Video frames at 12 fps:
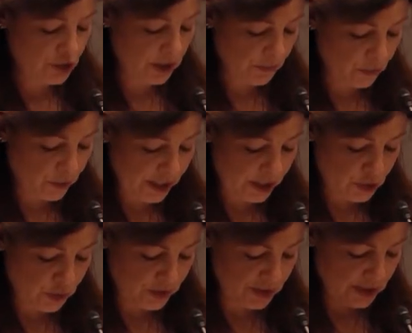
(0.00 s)
Jim Risch,
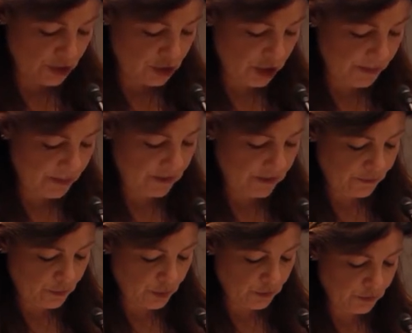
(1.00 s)
who is the chairman of the
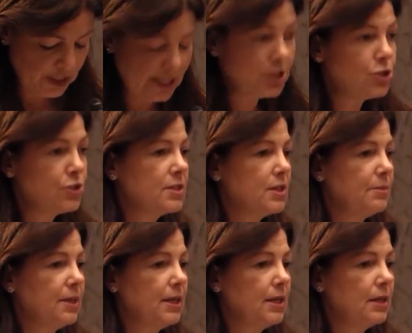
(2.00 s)
Foreign Relations
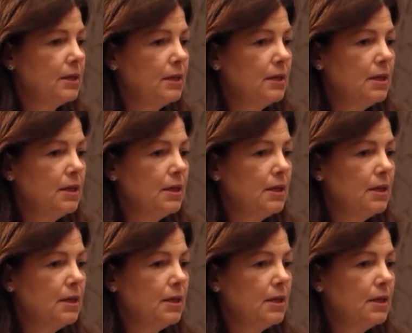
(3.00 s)
Committee,